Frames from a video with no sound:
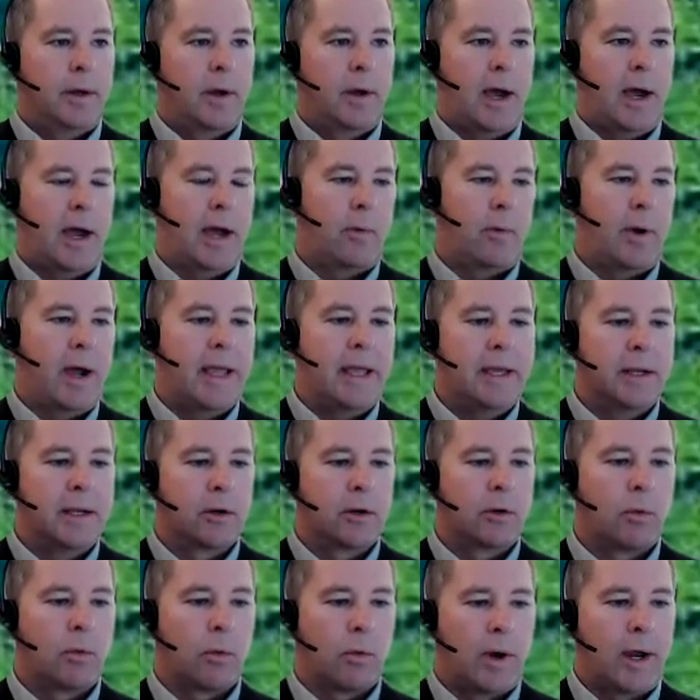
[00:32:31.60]
how do I
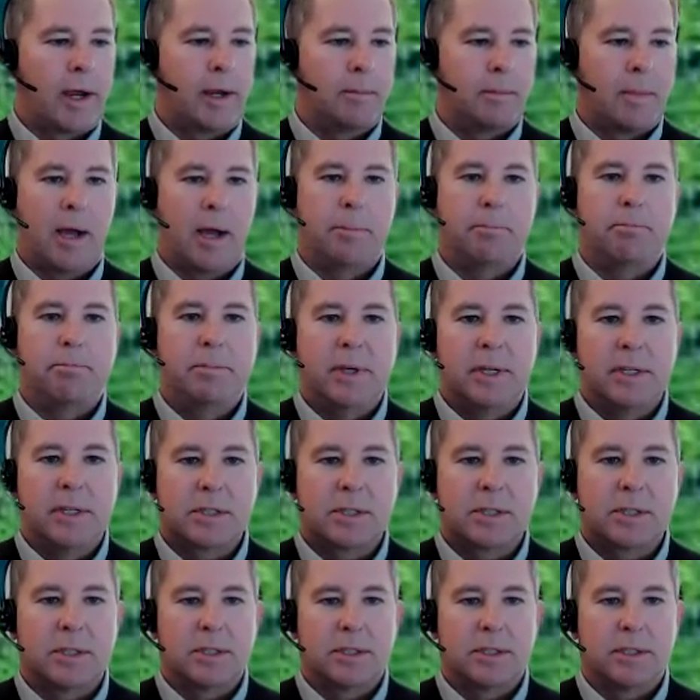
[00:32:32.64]
integrate my
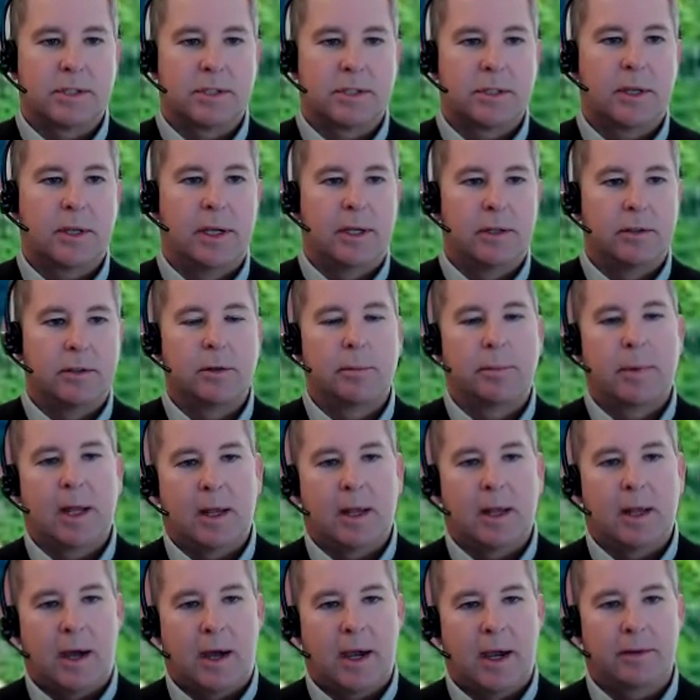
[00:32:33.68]
business into my
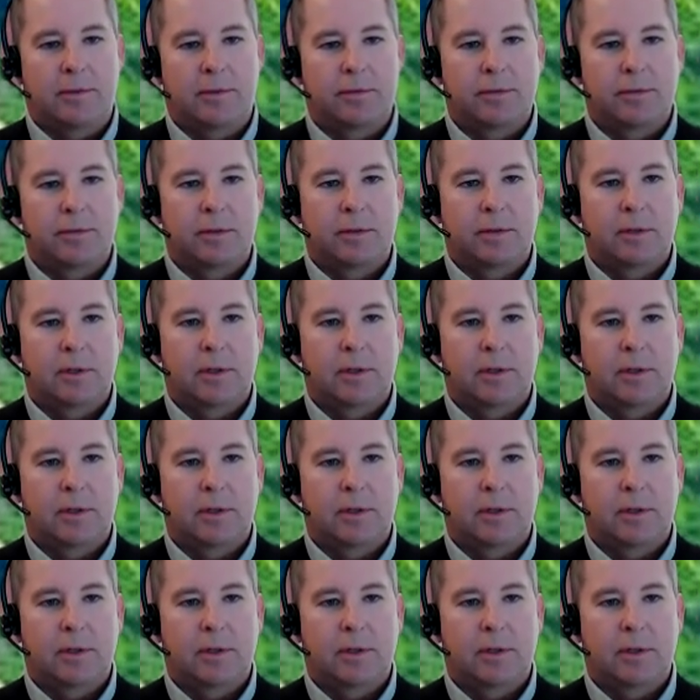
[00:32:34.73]
life